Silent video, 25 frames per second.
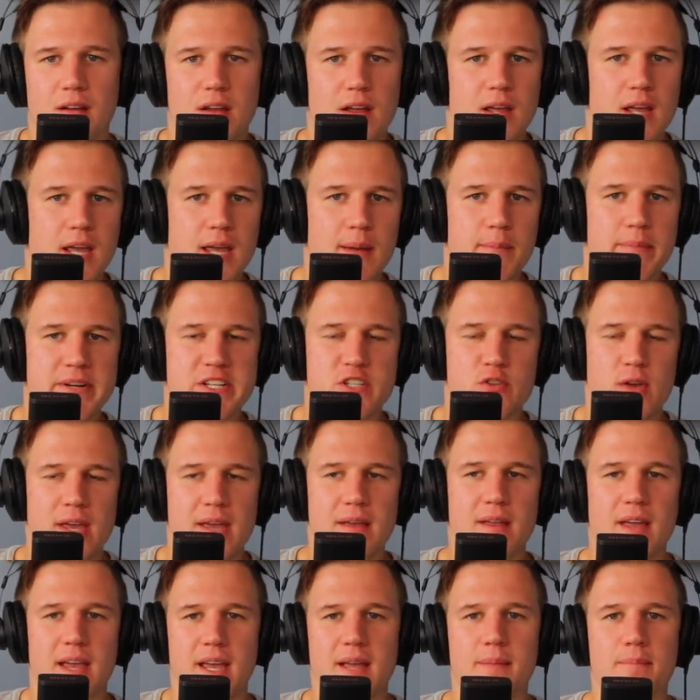in
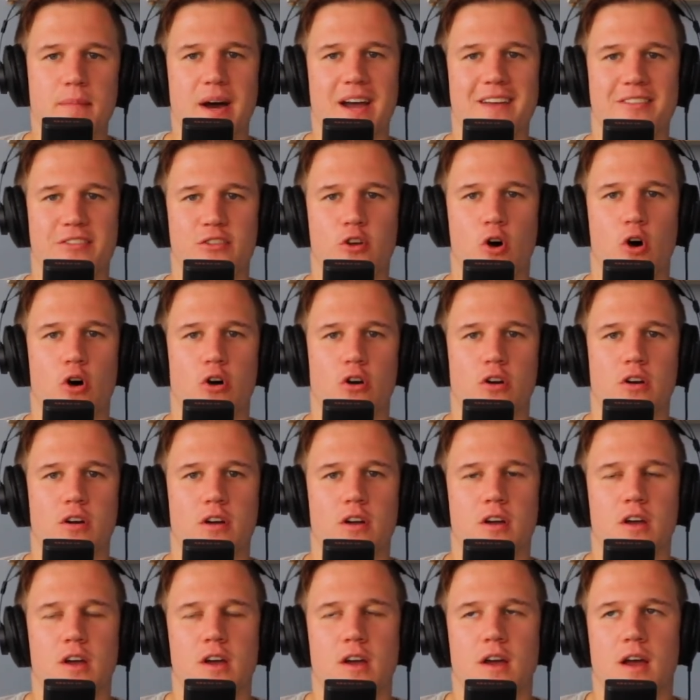my thong,
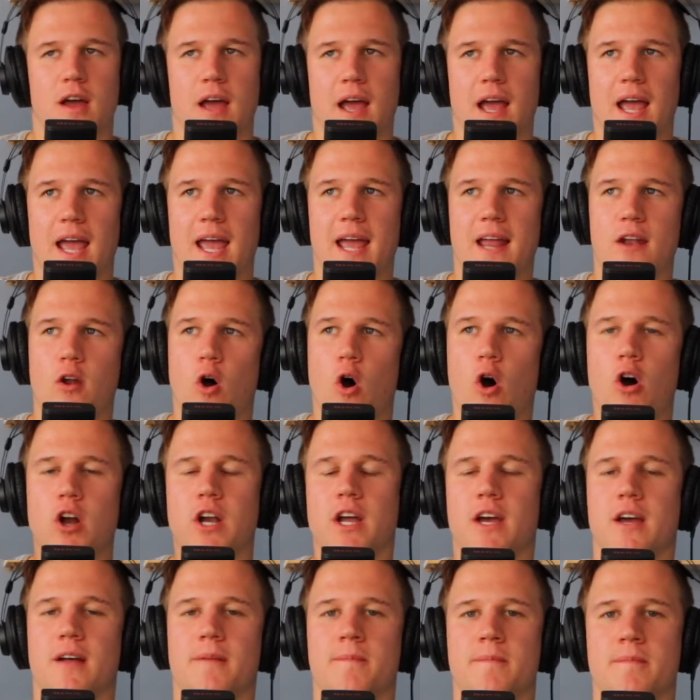and on
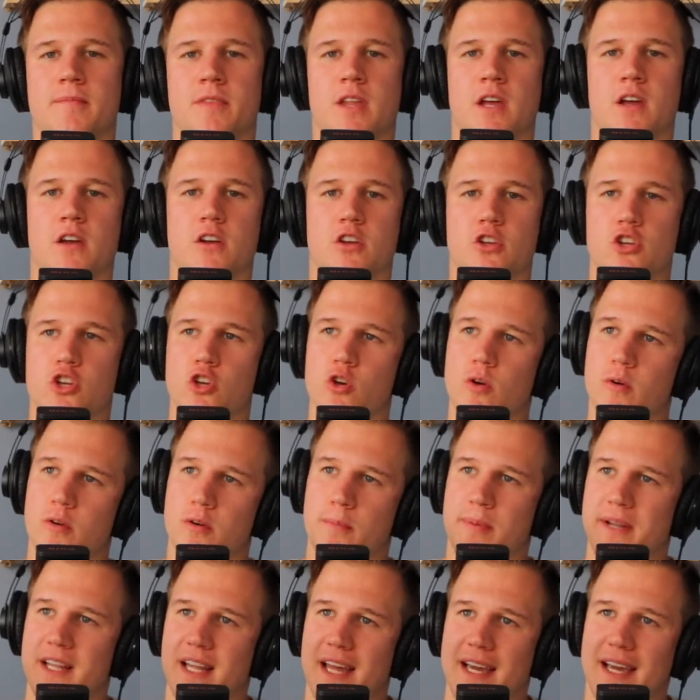it, it would
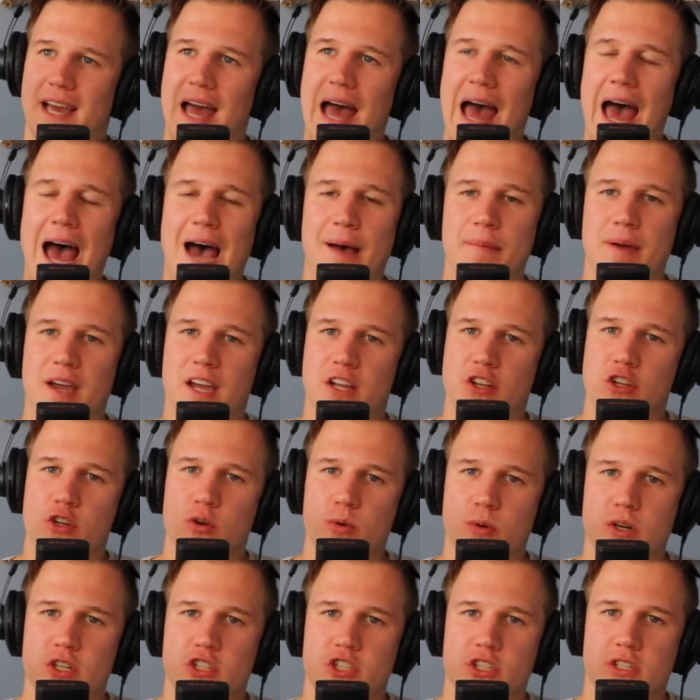be like an app, and you
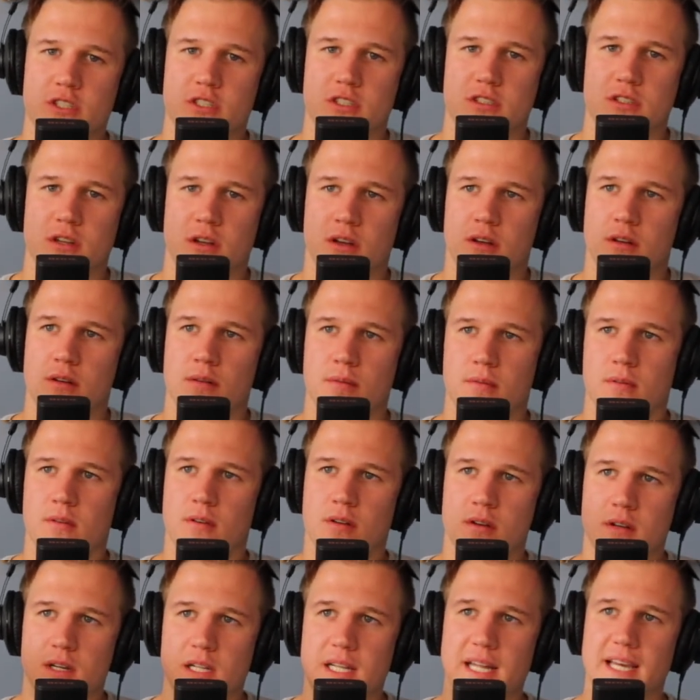would just
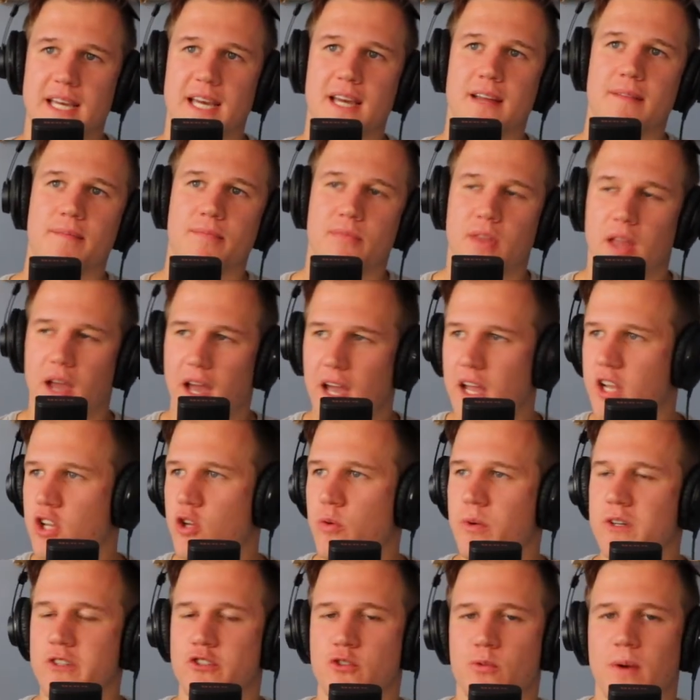click it, and I
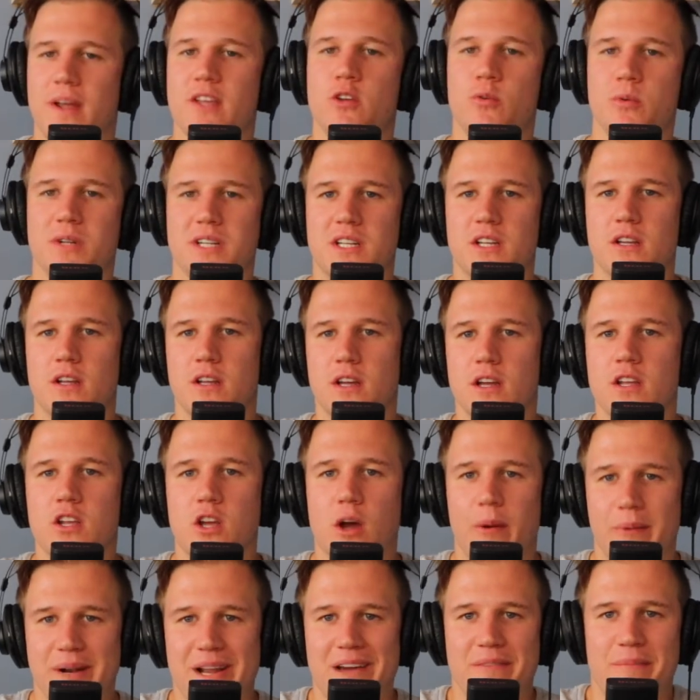
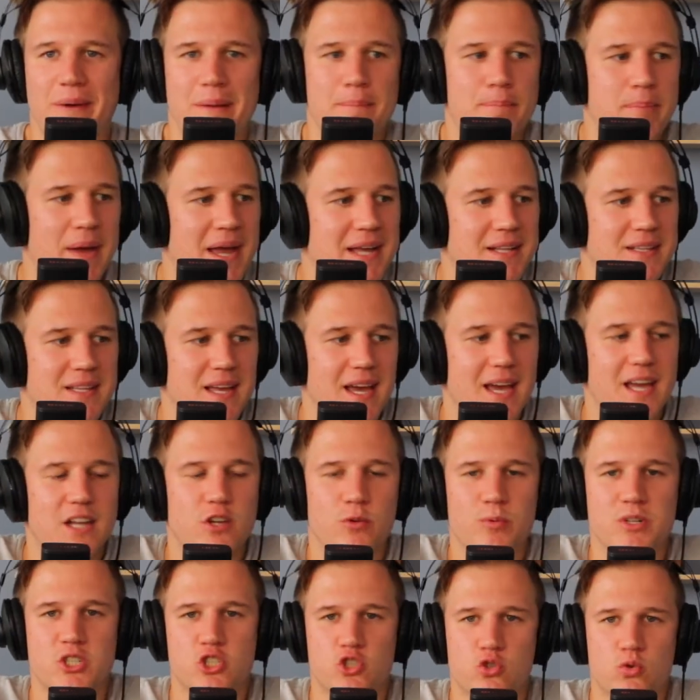would have my bank there, and
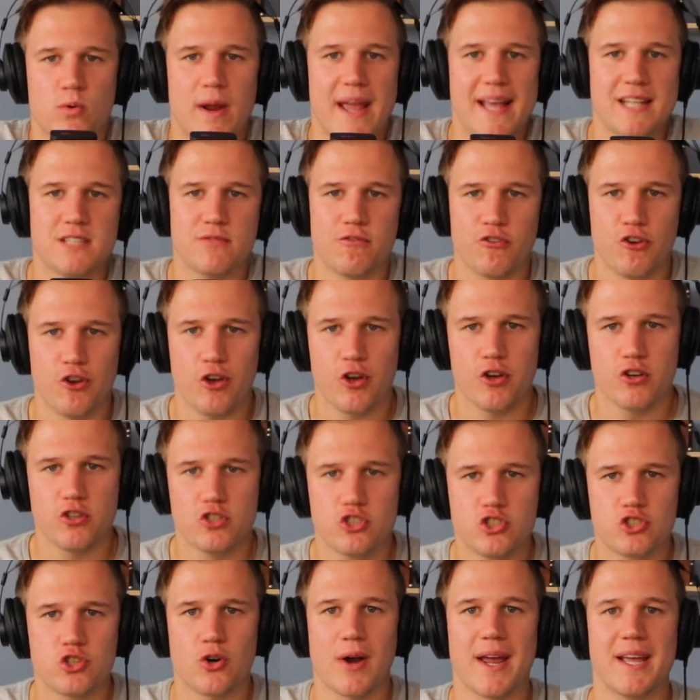you would transfer
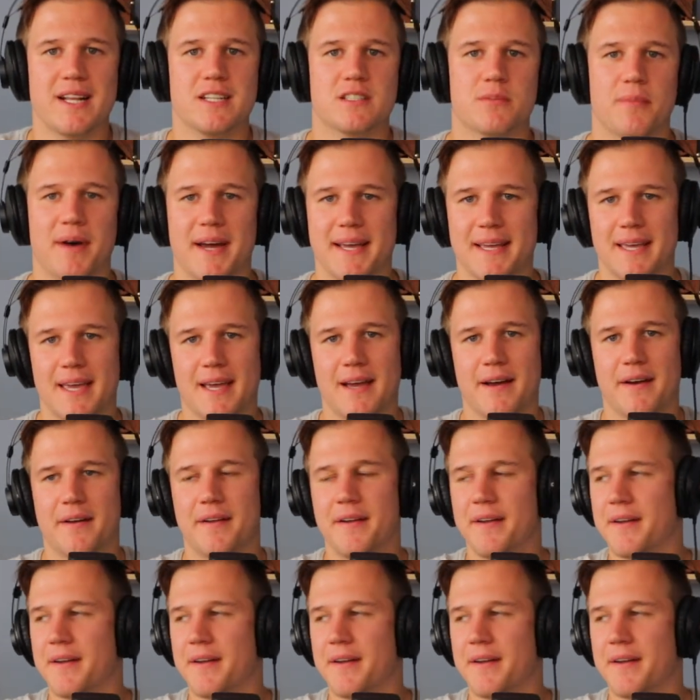straight into my account.